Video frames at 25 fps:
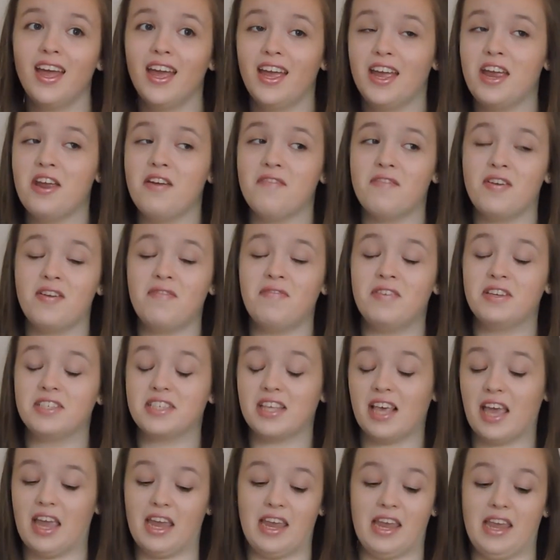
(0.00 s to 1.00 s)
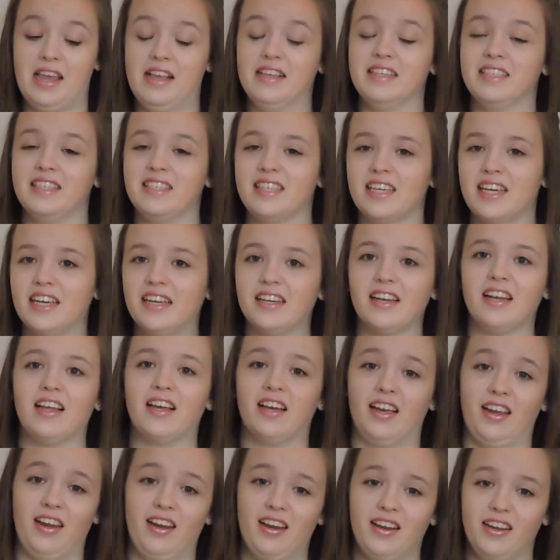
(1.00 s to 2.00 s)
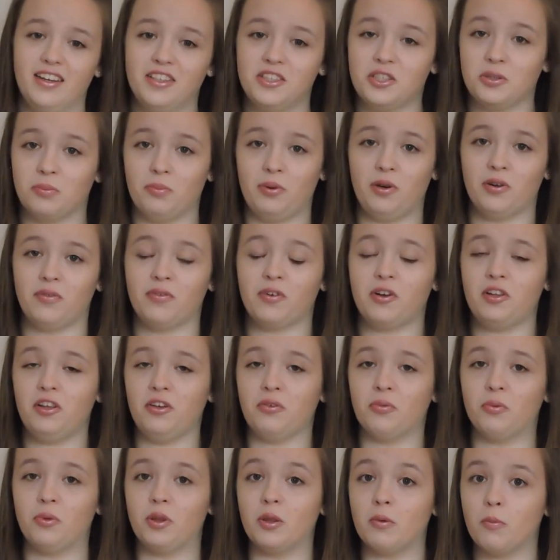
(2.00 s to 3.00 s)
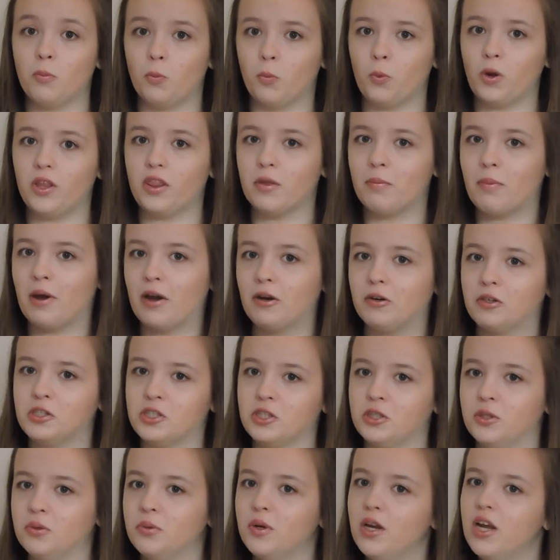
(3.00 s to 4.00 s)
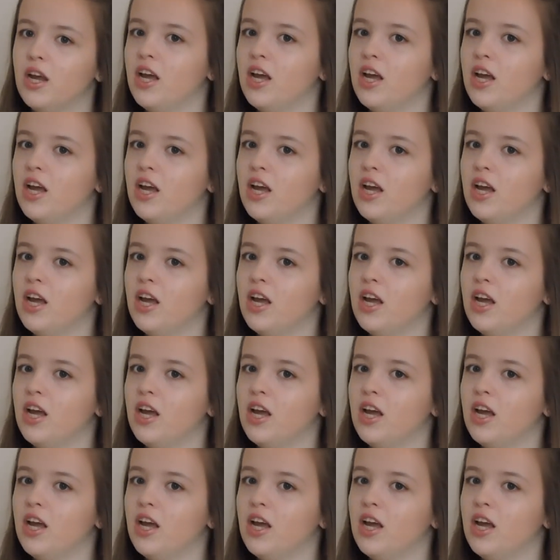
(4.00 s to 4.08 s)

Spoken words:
Even if it's like insane, like jumping off a cliff with a parachute.